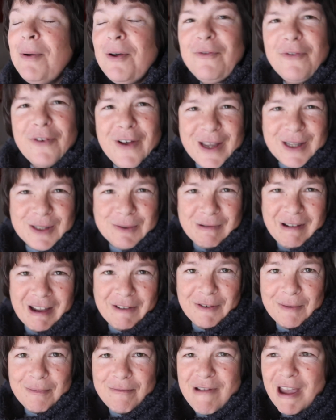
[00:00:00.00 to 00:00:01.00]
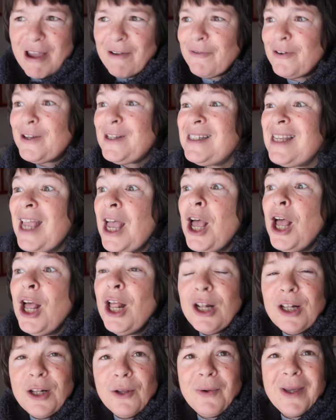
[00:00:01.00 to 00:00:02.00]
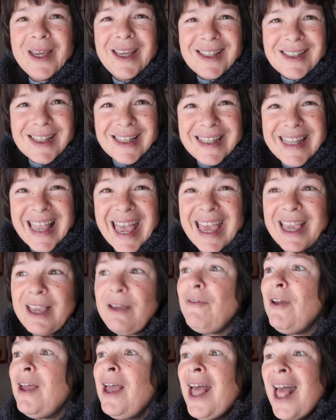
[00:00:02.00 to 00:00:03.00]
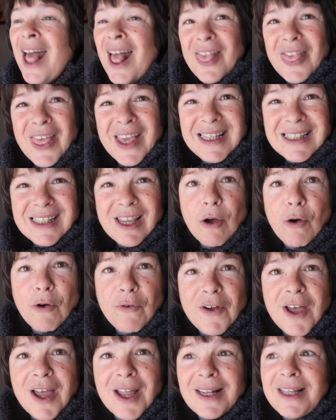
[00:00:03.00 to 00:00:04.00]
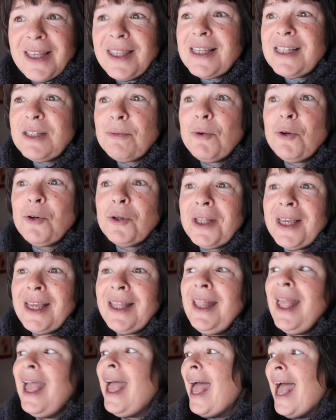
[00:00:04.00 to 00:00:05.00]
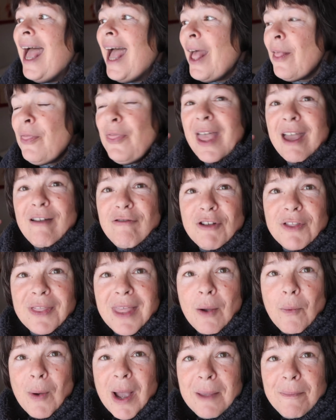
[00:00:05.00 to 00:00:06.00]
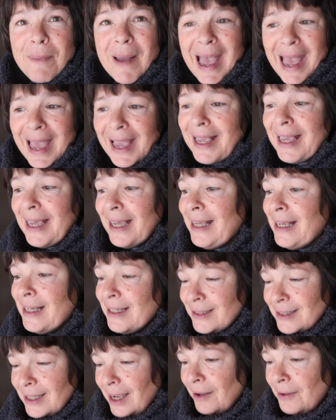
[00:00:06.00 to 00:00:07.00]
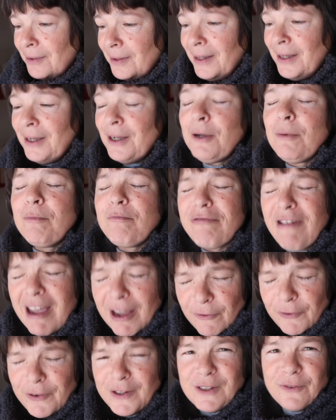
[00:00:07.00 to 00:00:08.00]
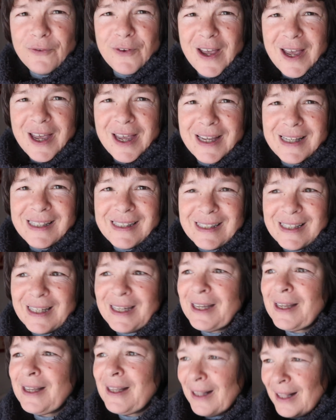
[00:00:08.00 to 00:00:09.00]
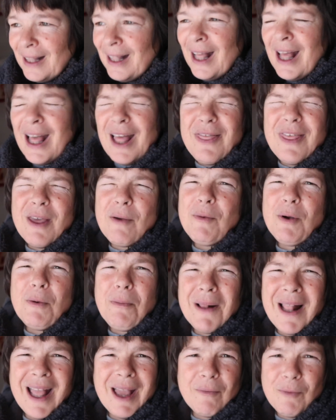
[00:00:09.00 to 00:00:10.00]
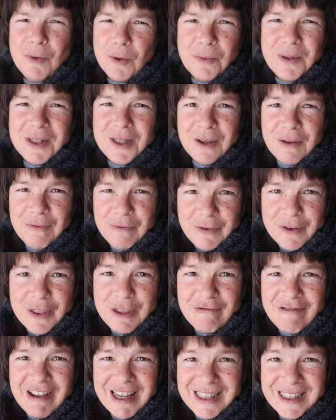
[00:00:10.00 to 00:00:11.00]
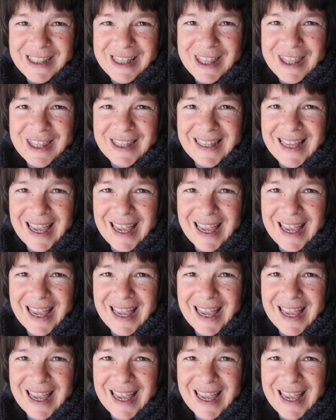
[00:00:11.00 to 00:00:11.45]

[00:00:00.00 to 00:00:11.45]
But first, we're having breakfast. Louise and Dave, they set off early this morning and they're on their way back. So, breakfast first and then we'll plan what we're doing for the rest of the